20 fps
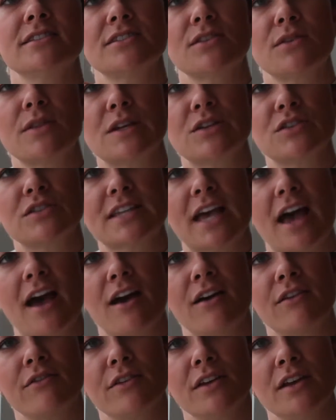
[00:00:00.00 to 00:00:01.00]
So they just
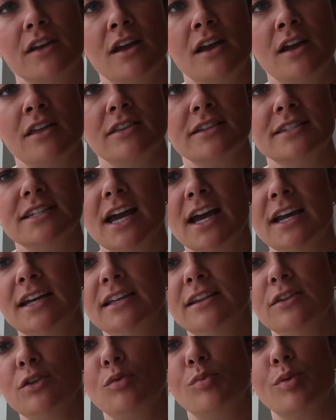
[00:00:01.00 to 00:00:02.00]
have the tiny little